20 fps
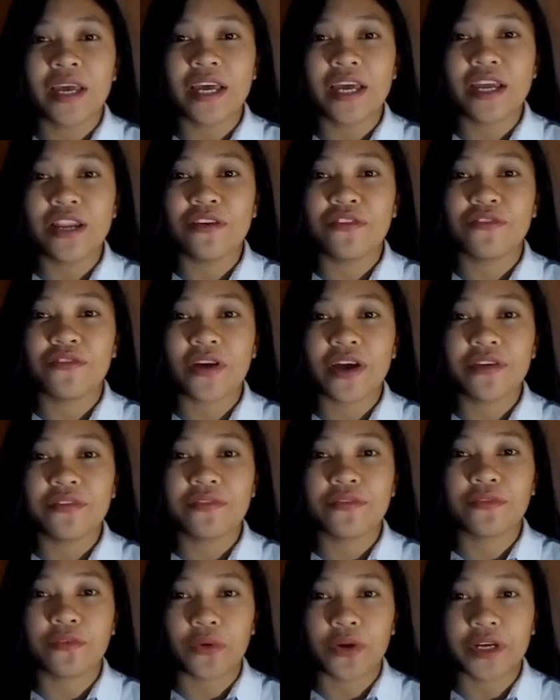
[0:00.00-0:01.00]
In a
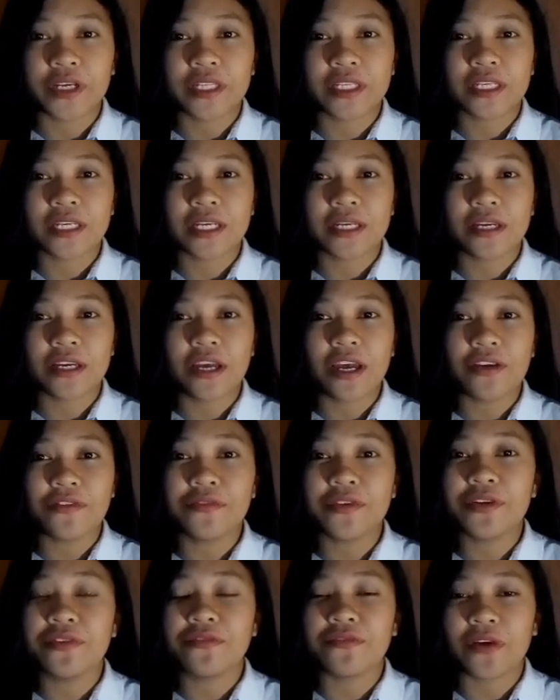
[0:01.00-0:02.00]
5/4,
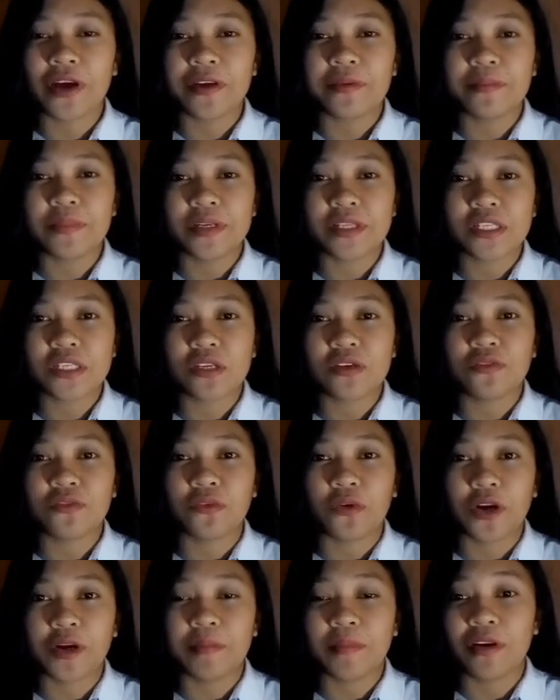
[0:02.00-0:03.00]
every 5 beats
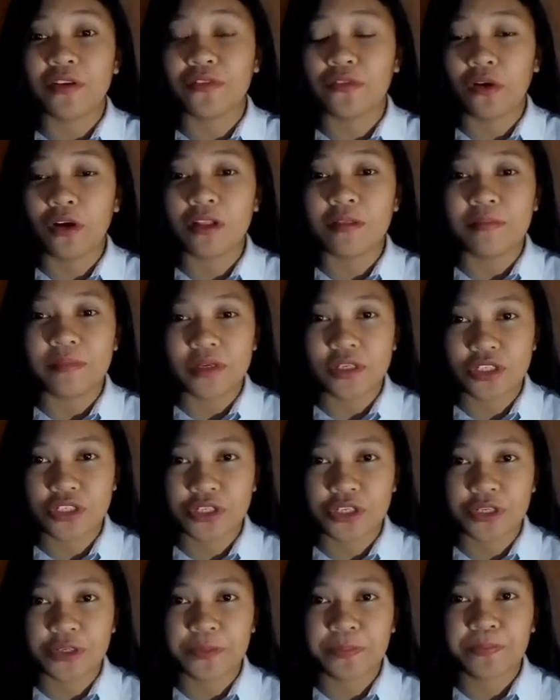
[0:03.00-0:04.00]
form a full
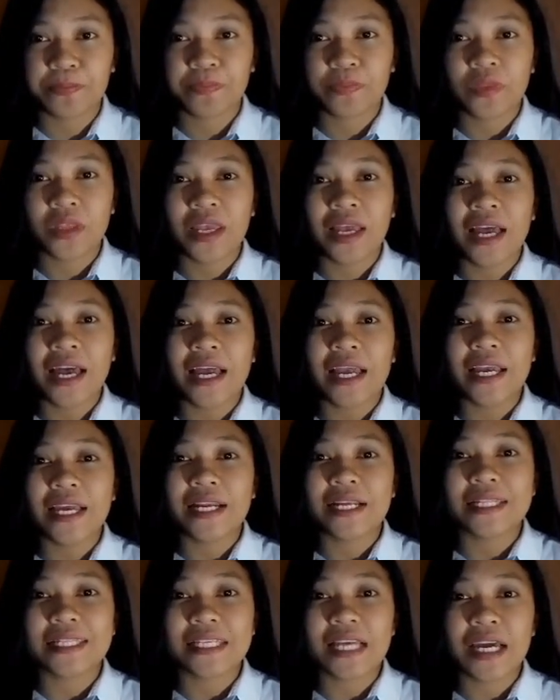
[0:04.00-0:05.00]
measure. In
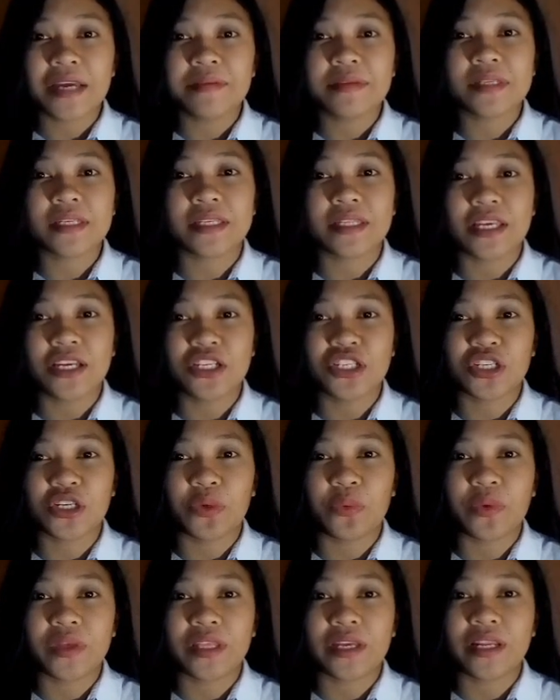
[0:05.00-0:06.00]
a time signature
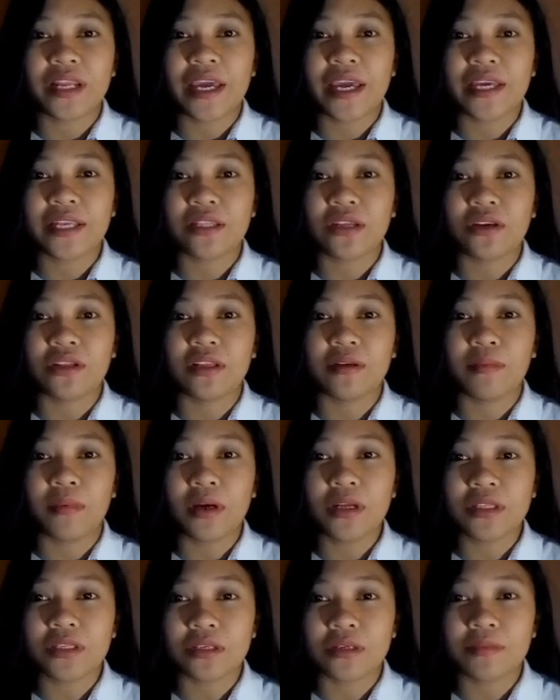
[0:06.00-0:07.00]
with an 8 on the
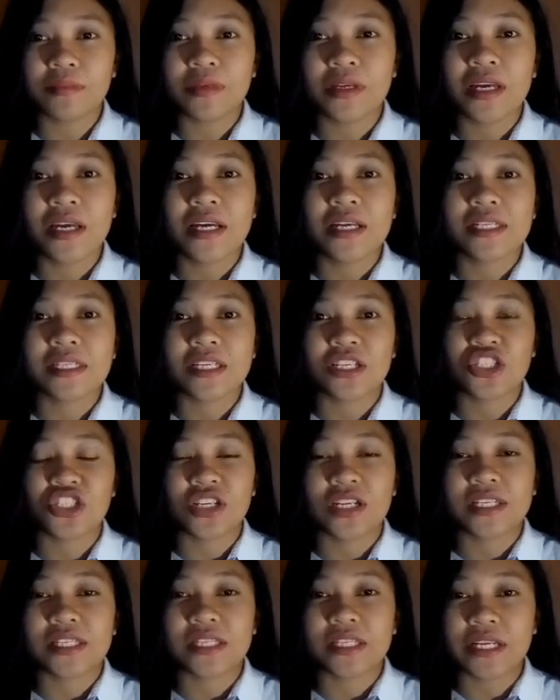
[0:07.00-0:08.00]
bottom, such
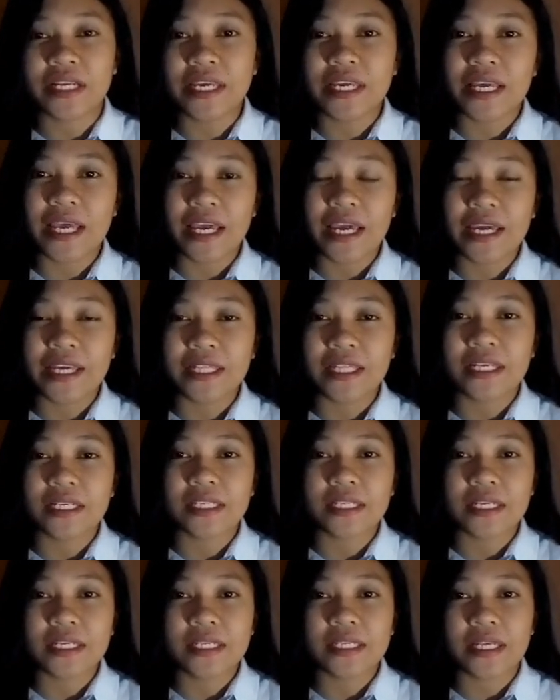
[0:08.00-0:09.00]
as 3/8,
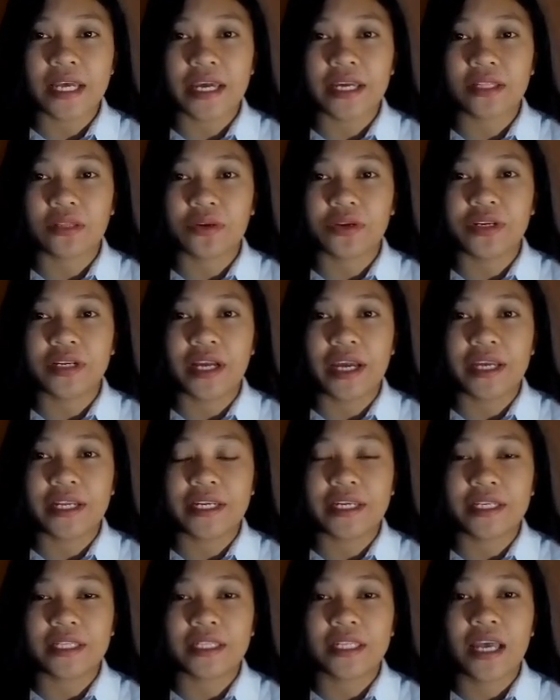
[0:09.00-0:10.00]
6/8, or
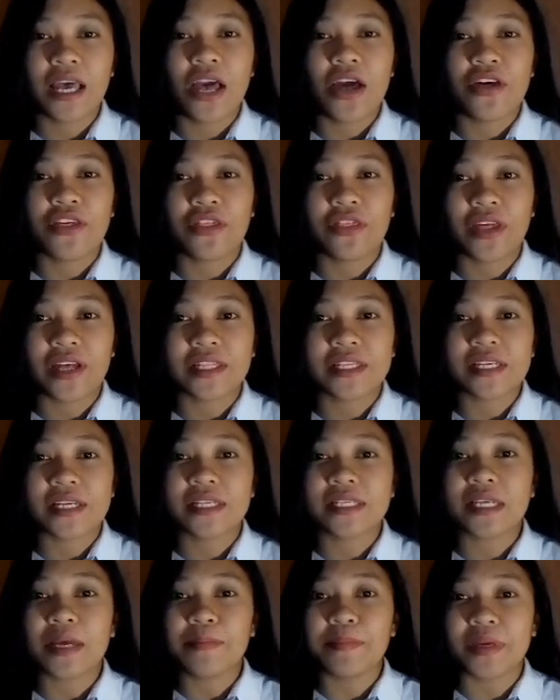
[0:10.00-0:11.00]
9/8, that
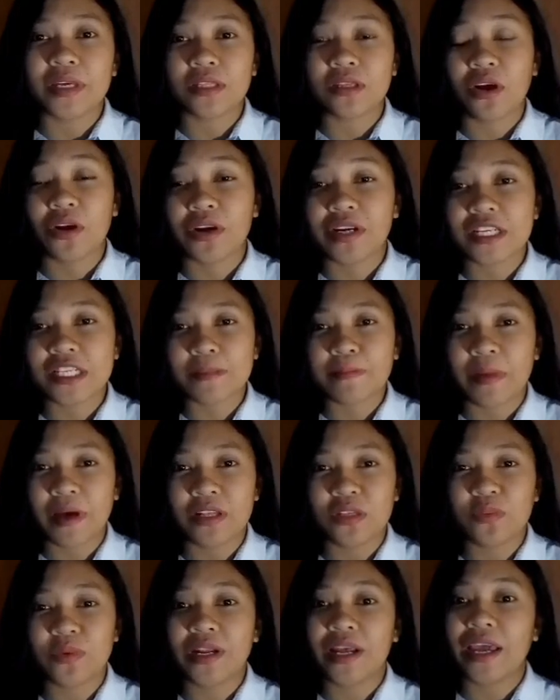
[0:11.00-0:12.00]
is a beat
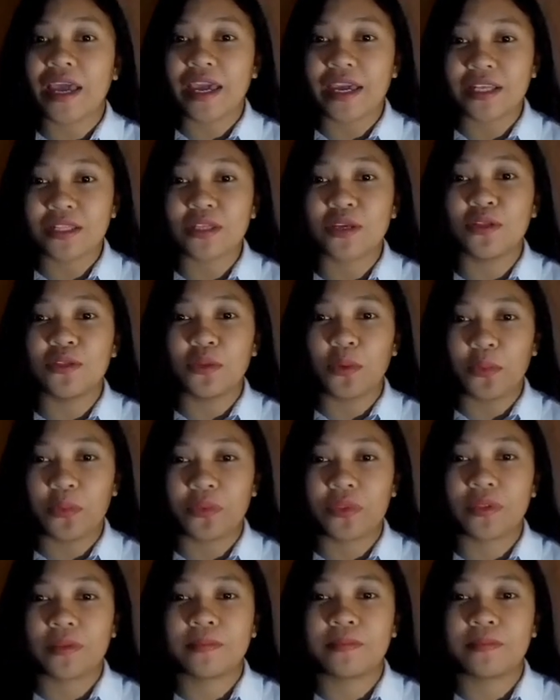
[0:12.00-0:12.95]
corresponds with an 8th note.